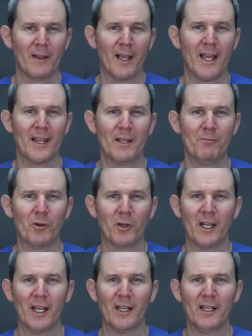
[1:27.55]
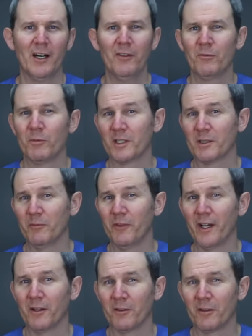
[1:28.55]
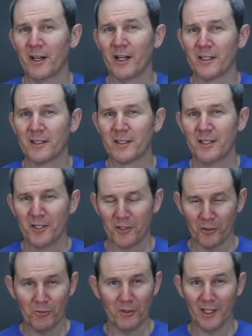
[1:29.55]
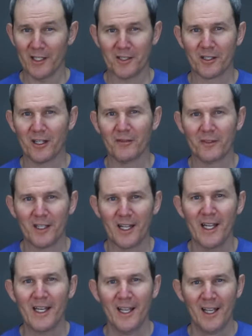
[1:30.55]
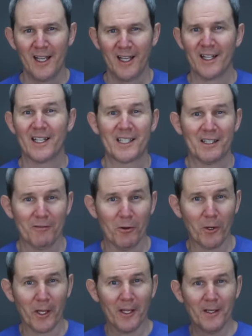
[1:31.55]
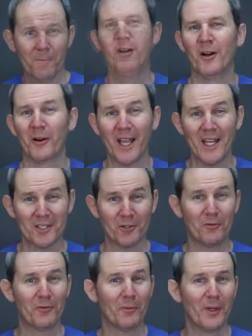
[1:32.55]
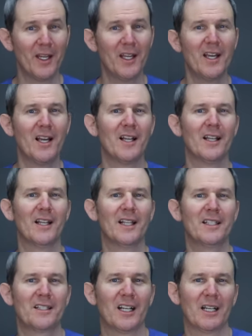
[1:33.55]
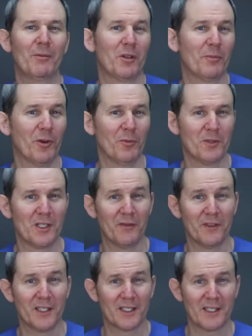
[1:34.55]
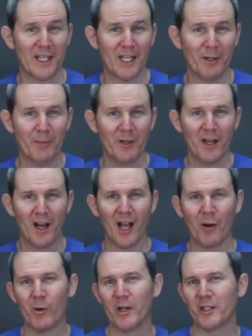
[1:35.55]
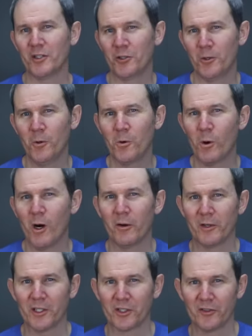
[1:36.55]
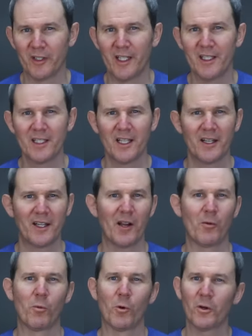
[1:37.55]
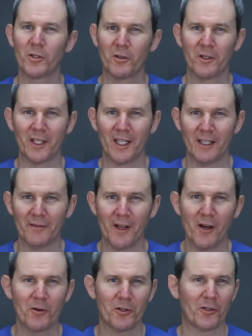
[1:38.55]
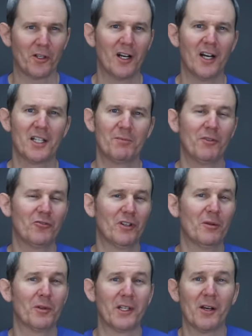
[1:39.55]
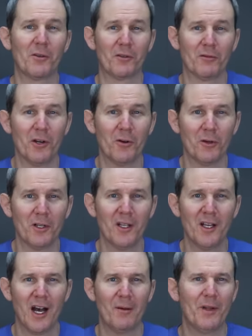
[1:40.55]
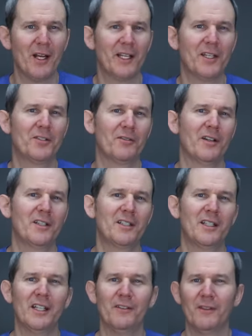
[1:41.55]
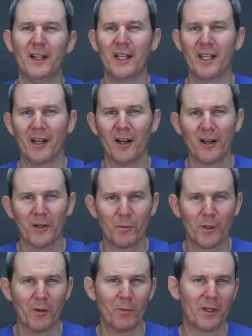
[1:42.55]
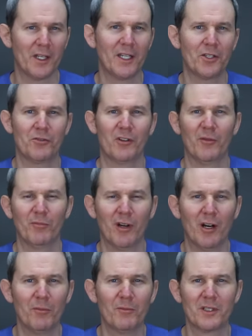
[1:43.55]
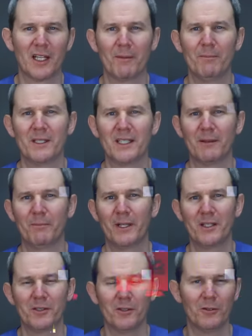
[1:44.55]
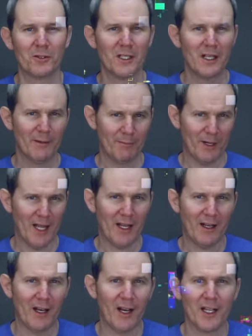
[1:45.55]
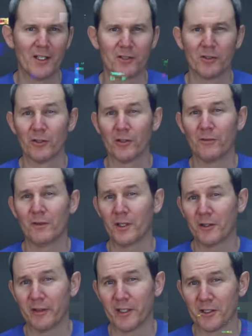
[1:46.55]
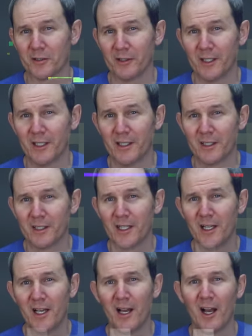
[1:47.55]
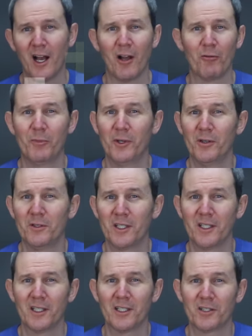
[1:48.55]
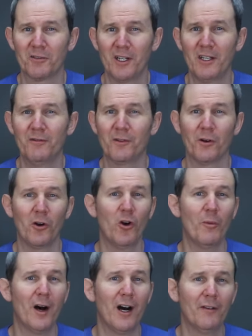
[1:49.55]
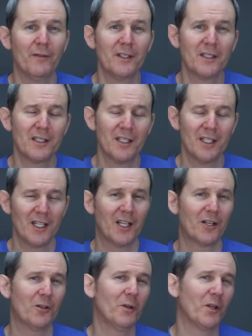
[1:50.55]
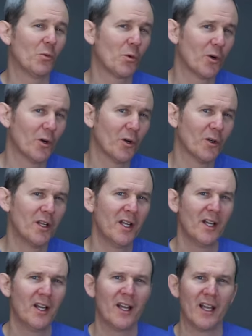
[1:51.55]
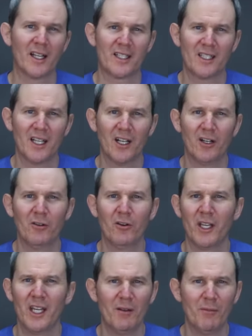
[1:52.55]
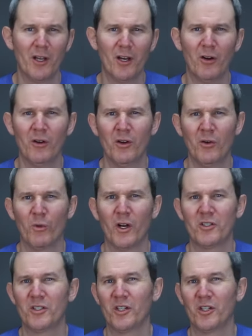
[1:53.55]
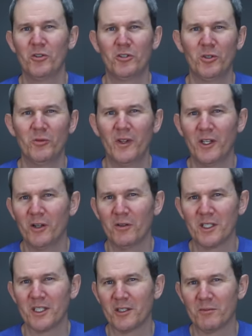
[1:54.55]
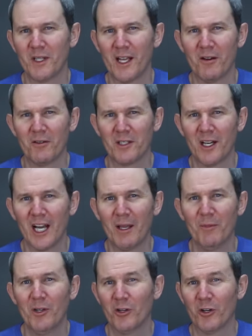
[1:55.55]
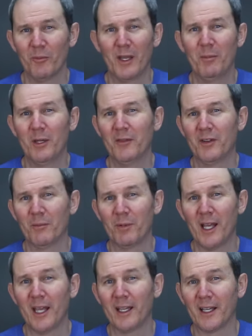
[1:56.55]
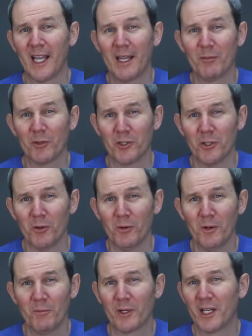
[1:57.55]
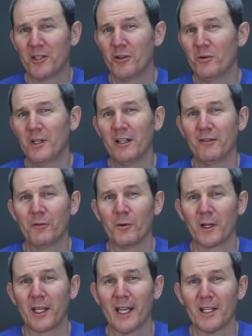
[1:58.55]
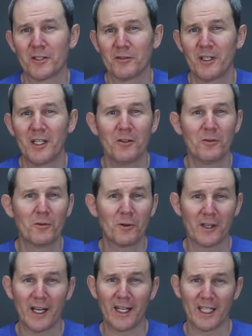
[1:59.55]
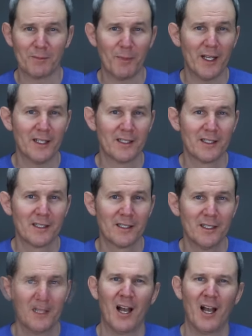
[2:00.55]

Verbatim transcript: And then we're going to end off with some final thoughts. So lots to cover today. Let's get rolling. Okay, so for me, let's talk about the purpose of this setup. I wanted two quality screens that weren't going to give out or cause me trouble down the road. I'm not interested in flaky hardware with a history of problems like missing pixels, black lines, or flickering screens. I would be using this screen for a home office, including Word, Excel, email, watching YouTube videos in some downtime, or maybe even playing a game or two, but I don't need a 4K screen or that expense.